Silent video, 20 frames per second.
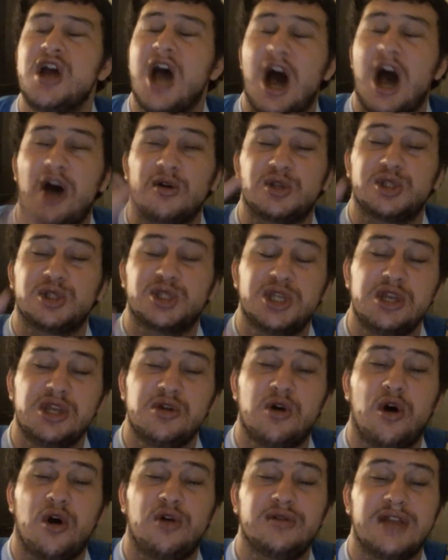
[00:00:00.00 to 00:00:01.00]
I'll see
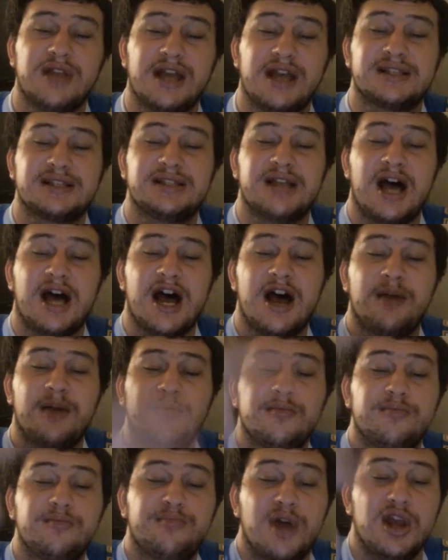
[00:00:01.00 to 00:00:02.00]
you all next time.
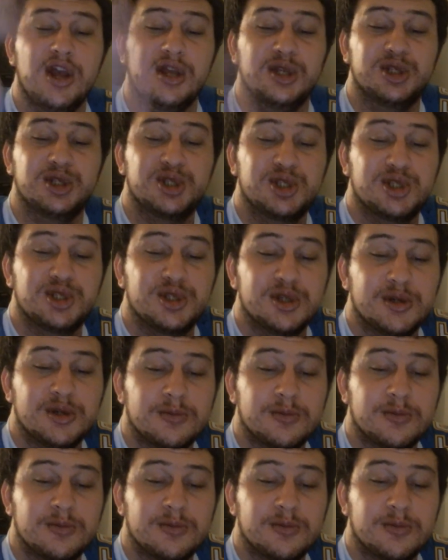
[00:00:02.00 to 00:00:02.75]
Peace.